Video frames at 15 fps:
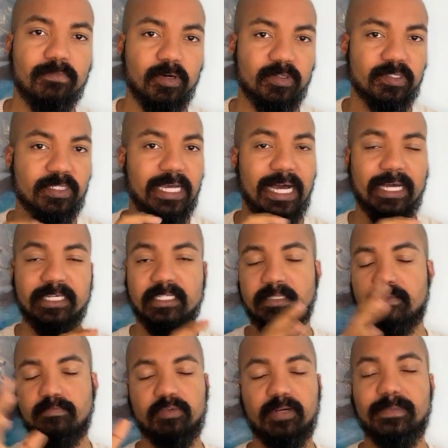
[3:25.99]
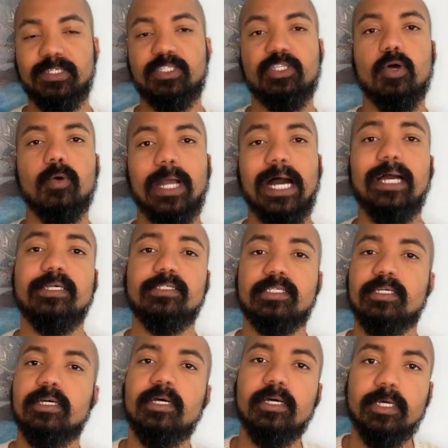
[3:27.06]
Most guys, pretty much no guys,
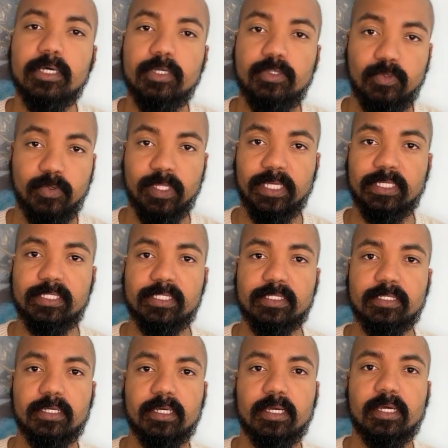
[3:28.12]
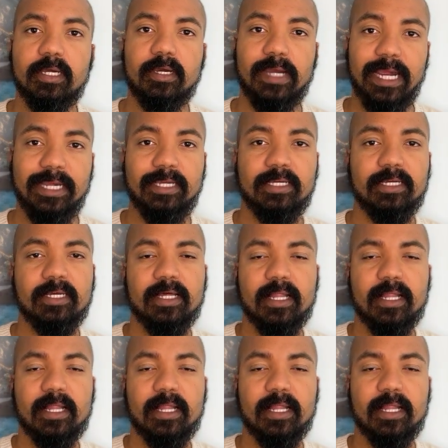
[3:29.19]
do this, right?